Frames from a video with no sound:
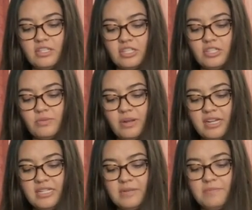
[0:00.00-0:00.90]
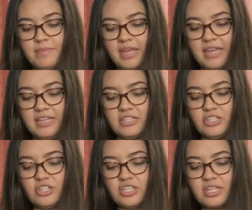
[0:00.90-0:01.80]
so it's ready to bake. And
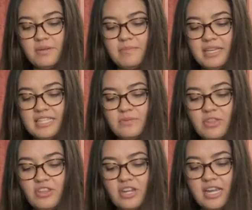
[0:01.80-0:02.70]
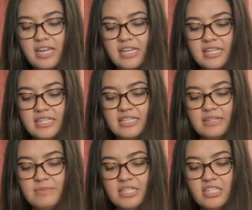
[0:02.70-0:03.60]
so you're just going to mix it with your hands
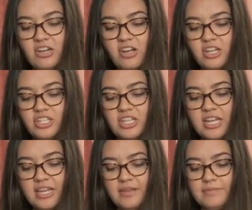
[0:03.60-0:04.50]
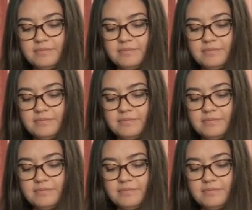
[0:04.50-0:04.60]
and massage it.